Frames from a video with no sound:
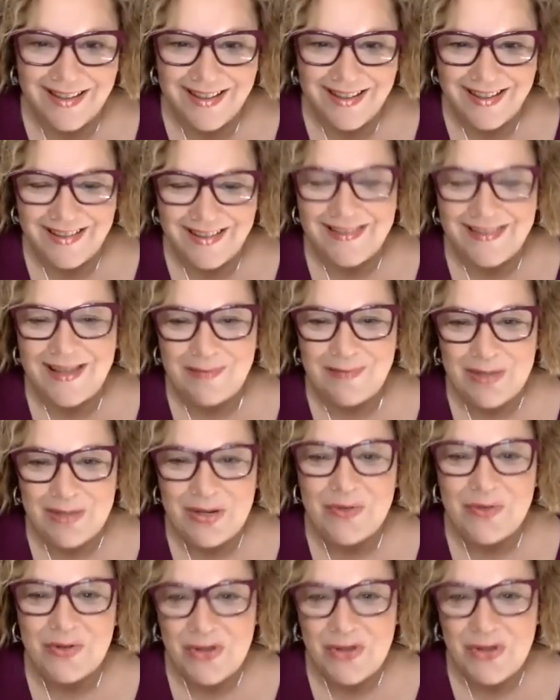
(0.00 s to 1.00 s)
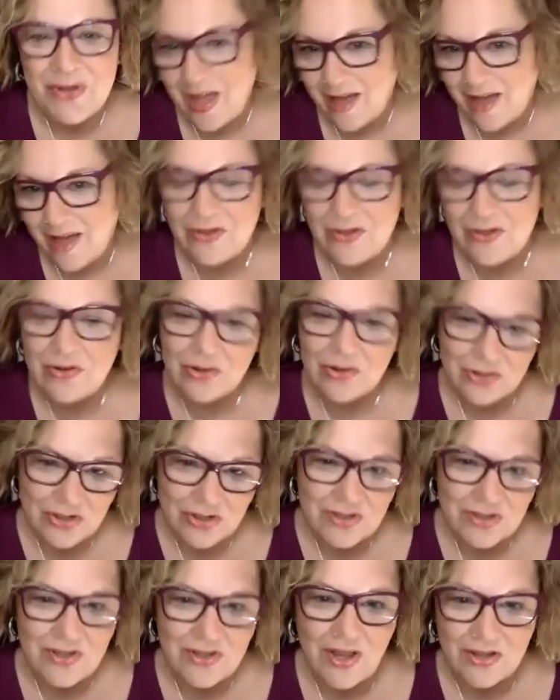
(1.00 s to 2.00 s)
And let me know when you have it. You can
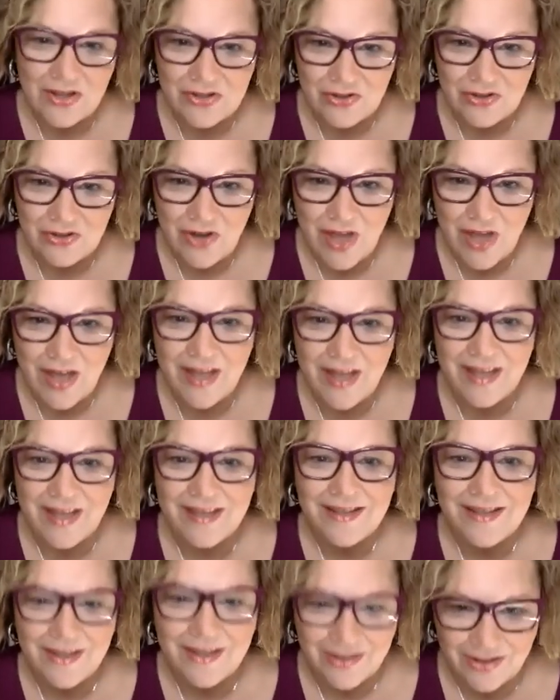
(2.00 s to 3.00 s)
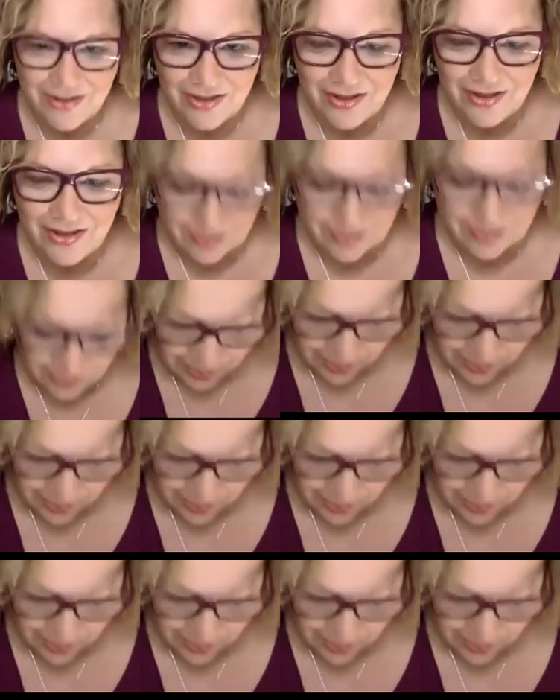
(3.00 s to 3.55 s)
just nod your head. Good.